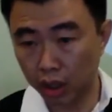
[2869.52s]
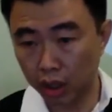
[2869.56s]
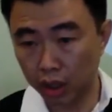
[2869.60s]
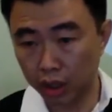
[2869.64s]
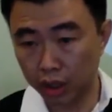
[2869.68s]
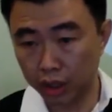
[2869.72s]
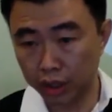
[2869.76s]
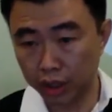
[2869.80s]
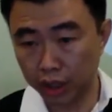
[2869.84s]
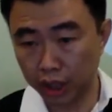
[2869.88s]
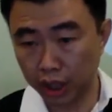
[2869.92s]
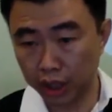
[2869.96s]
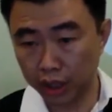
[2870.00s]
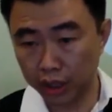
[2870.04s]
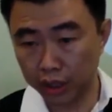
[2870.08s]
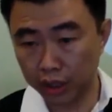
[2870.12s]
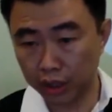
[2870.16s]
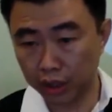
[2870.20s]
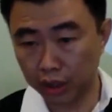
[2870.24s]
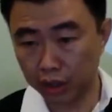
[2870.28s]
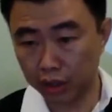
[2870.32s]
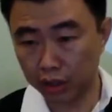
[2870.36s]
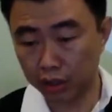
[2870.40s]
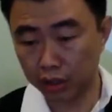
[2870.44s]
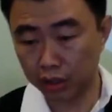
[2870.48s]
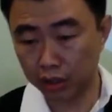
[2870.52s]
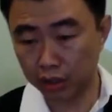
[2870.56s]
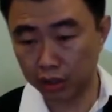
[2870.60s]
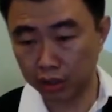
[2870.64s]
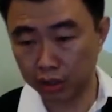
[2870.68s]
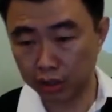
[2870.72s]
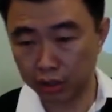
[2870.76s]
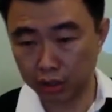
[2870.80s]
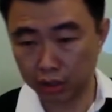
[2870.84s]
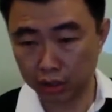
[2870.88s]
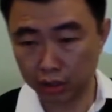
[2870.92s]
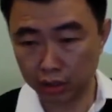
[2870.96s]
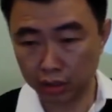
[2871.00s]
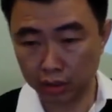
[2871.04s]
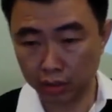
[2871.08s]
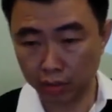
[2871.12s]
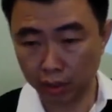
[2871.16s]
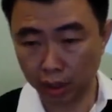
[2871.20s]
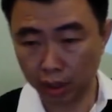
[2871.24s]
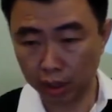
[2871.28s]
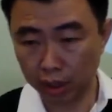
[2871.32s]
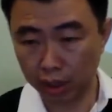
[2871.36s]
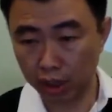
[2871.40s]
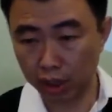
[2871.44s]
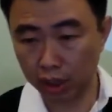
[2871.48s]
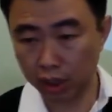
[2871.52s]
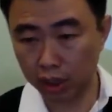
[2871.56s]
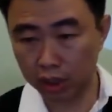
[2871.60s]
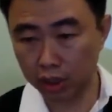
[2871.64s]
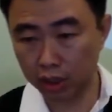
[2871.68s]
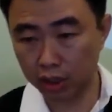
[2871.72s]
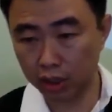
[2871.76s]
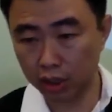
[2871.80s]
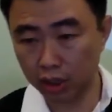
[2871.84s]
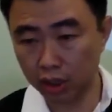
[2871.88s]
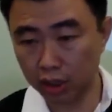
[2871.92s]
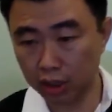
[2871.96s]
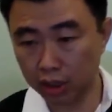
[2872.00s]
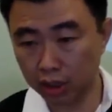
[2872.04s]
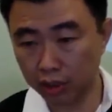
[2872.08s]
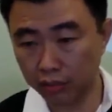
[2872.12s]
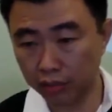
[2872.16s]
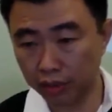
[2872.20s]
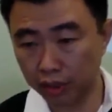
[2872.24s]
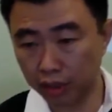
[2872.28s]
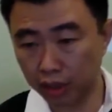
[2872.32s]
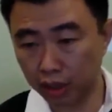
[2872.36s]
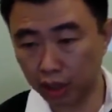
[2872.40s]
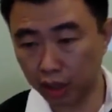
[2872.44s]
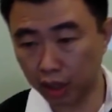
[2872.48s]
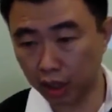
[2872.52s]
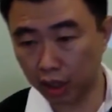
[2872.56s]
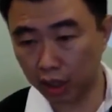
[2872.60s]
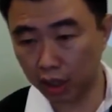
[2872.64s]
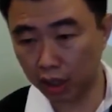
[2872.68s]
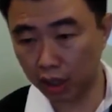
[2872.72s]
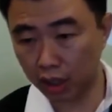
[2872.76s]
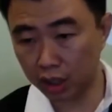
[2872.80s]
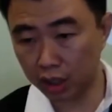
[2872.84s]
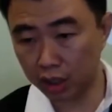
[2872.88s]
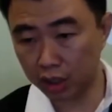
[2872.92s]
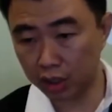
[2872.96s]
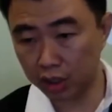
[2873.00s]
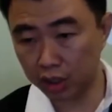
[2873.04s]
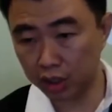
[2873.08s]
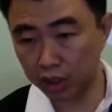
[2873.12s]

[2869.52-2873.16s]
Jia Shen, monkey sitting 7K.